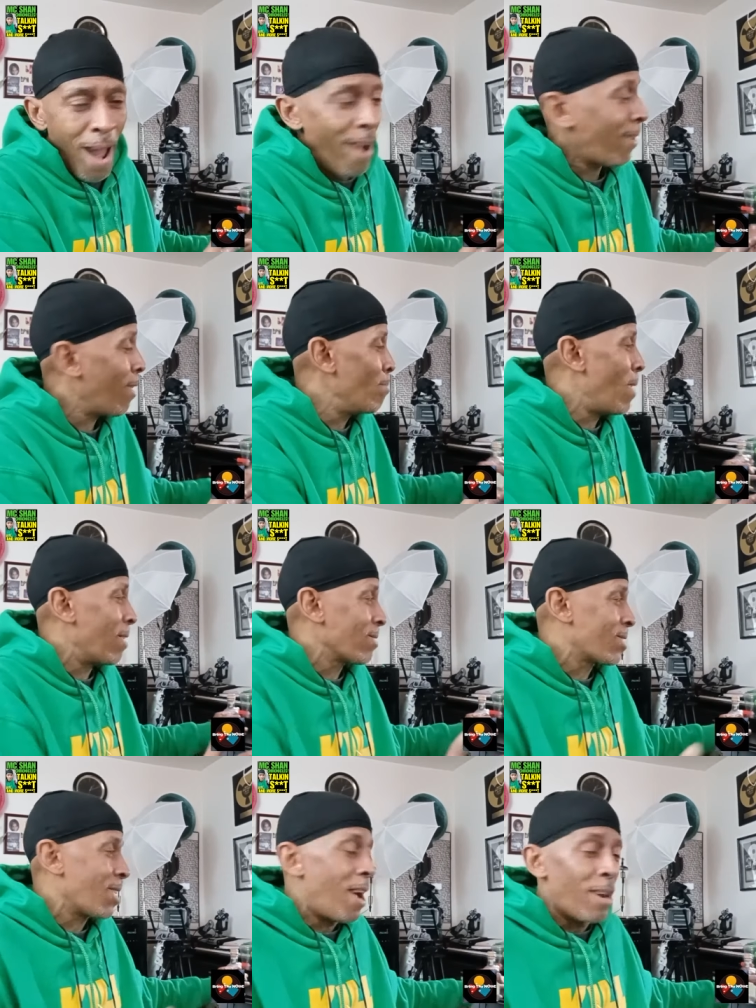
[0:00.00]
I come
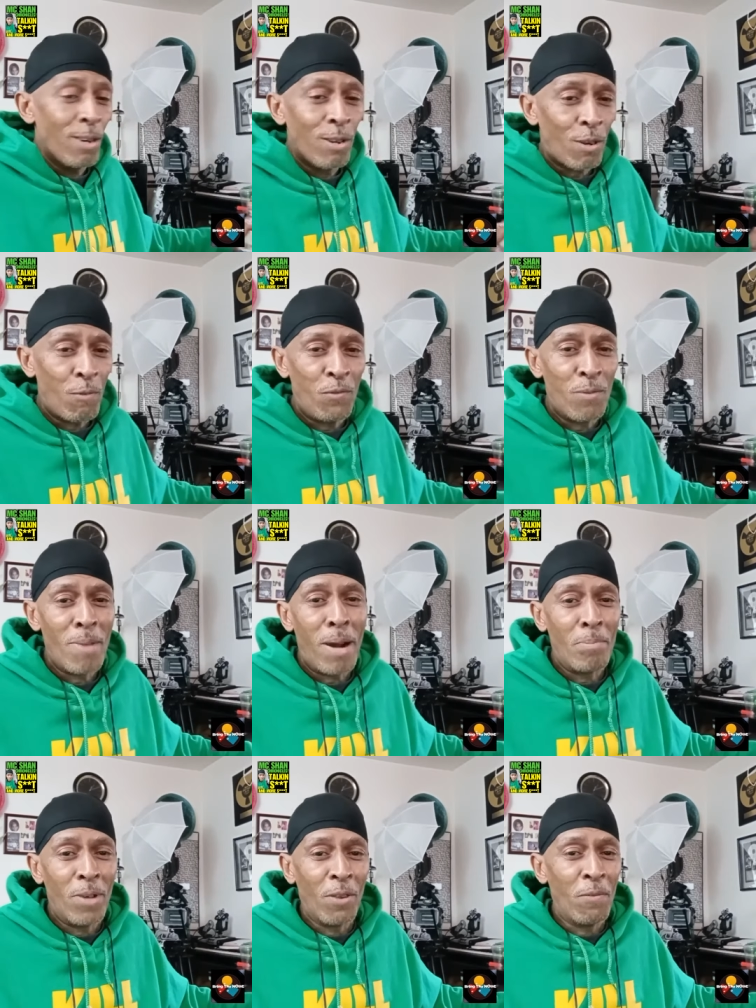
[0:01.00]
outside looking for
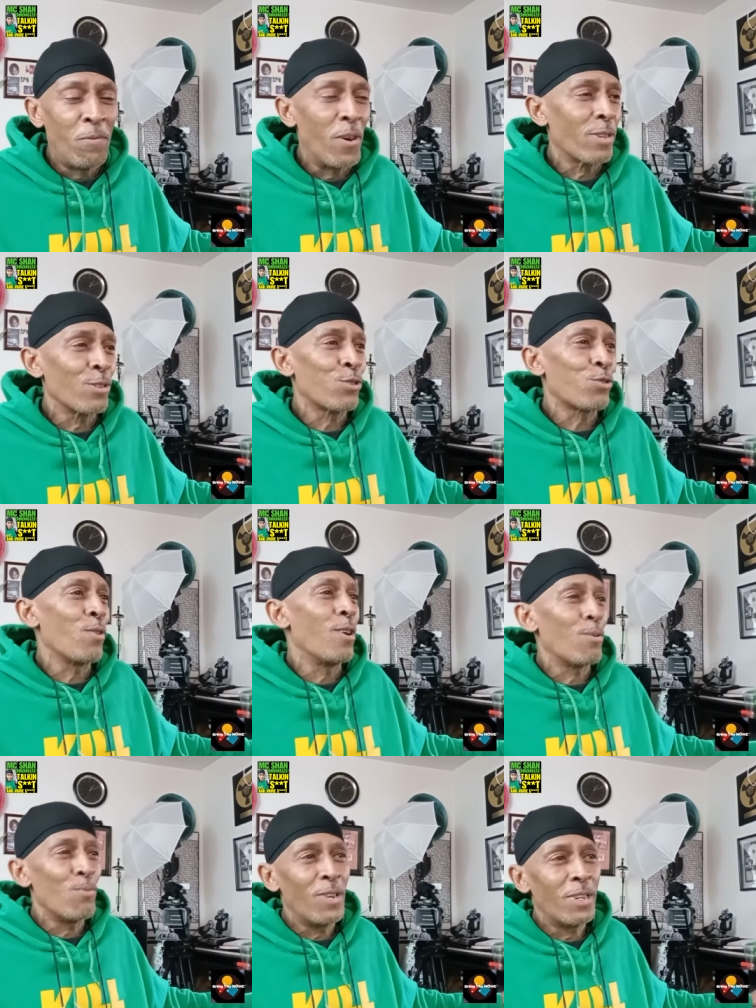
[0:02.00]
my motherfucking
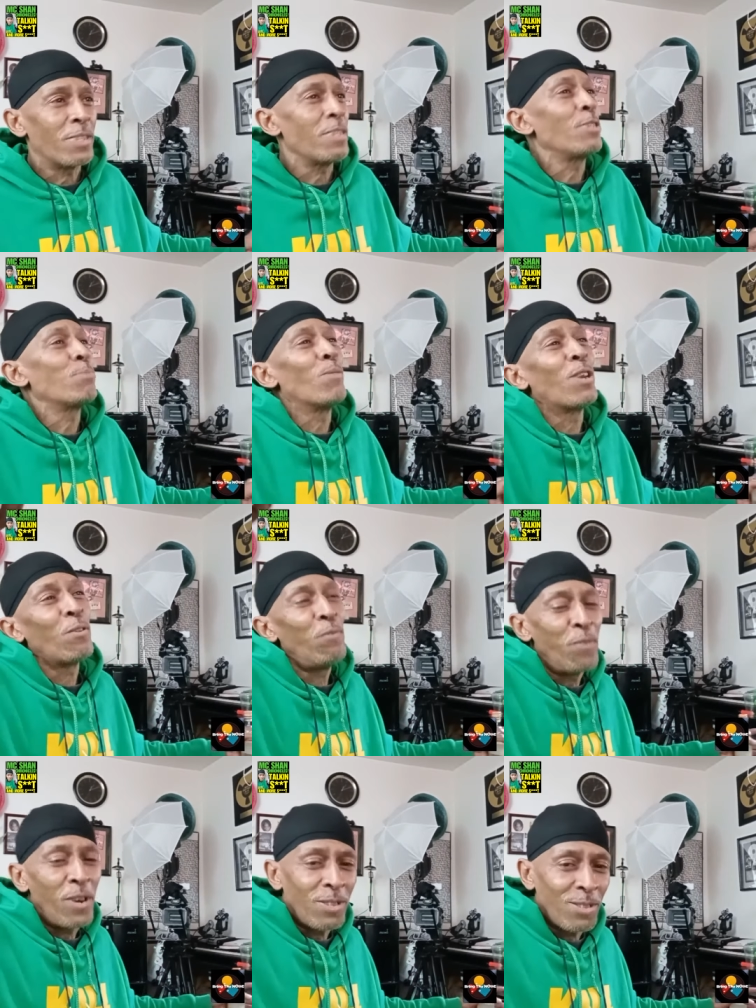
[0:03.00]
truck. One of these
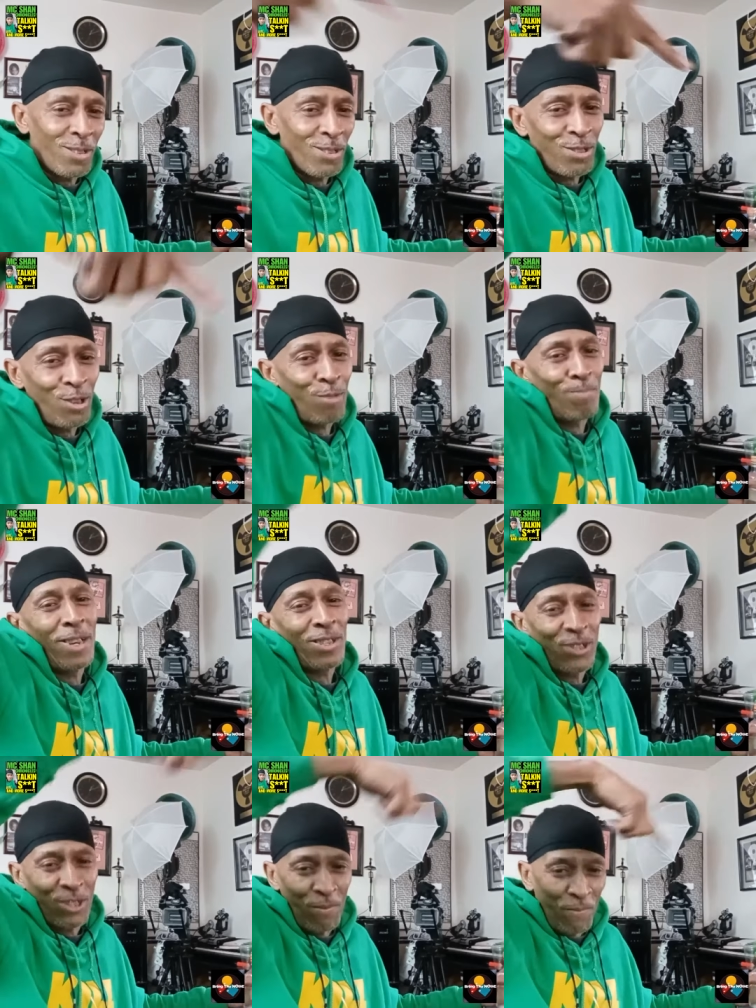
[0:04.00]
motherfuckers done took my
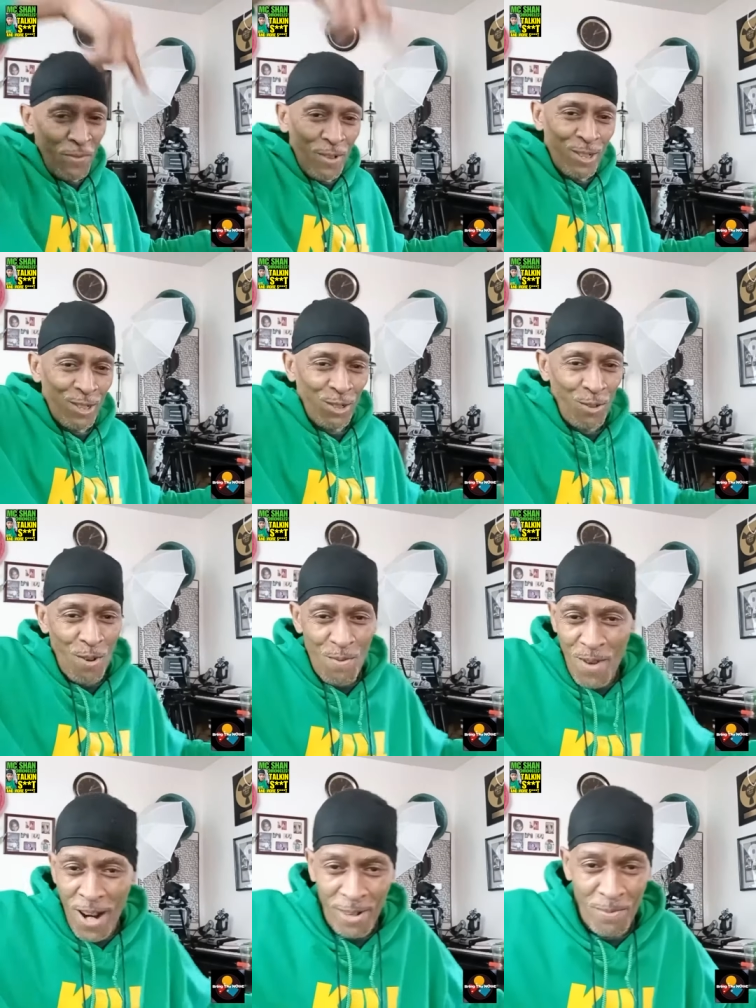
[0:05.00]
shit for a
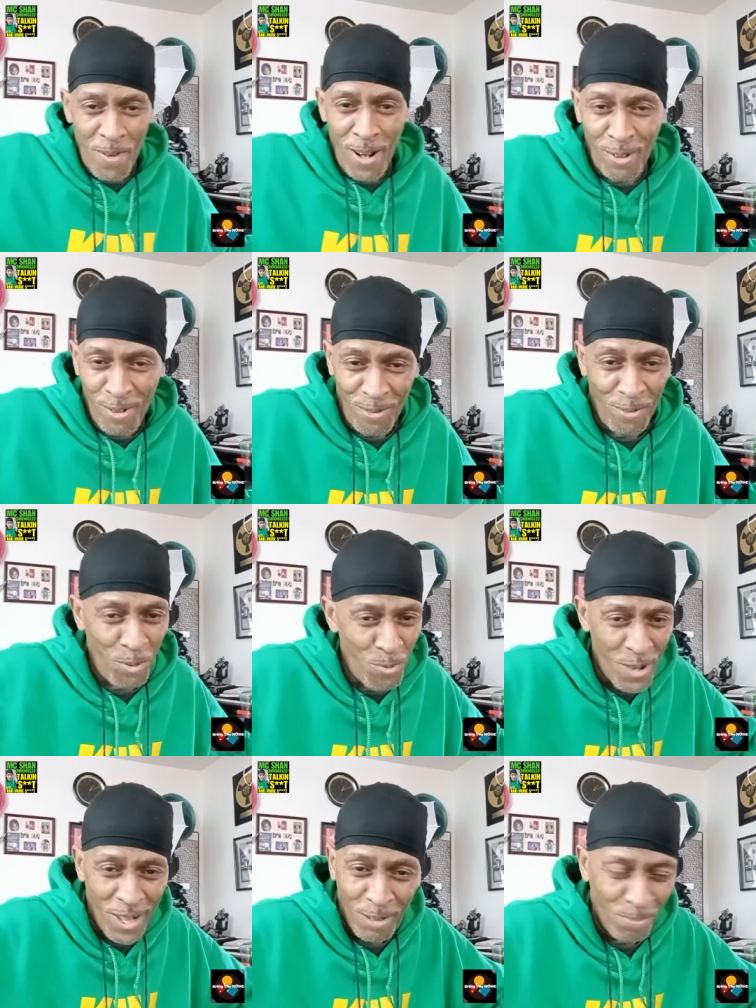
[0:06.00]
joyride around
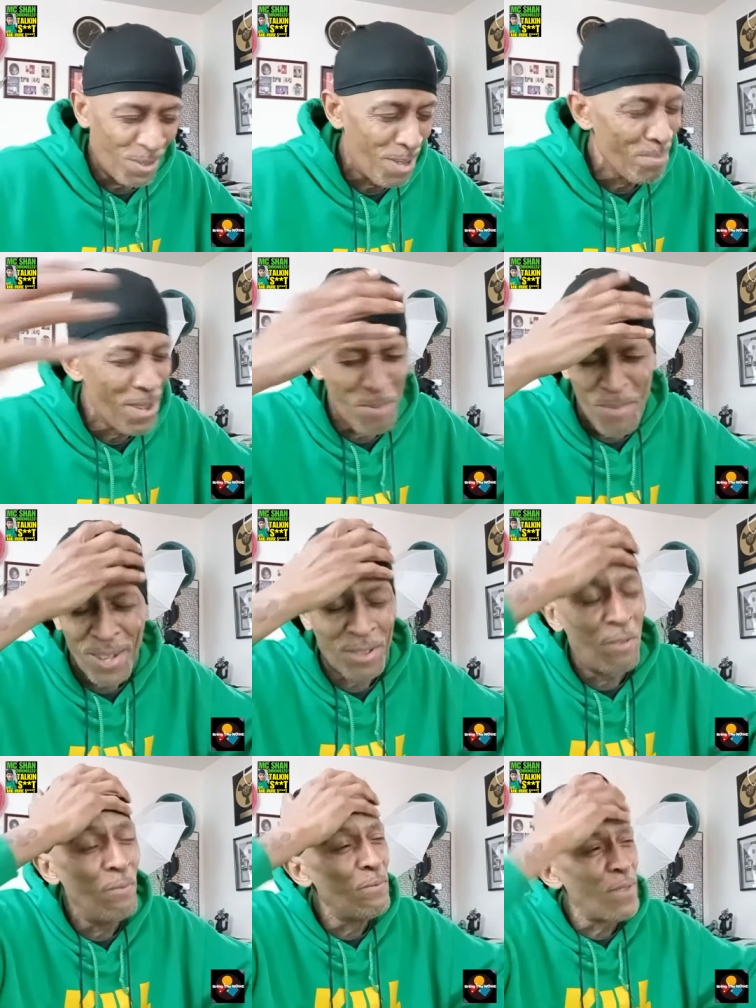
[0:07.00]
Queensbridge. I'm like,
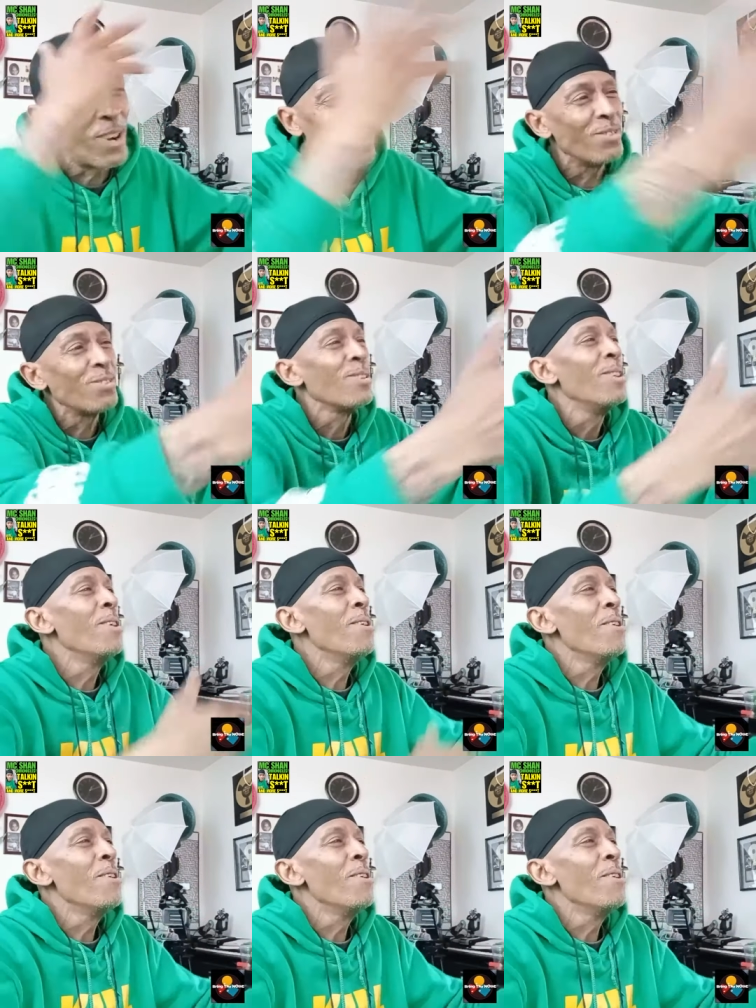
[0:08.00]
motherfucker.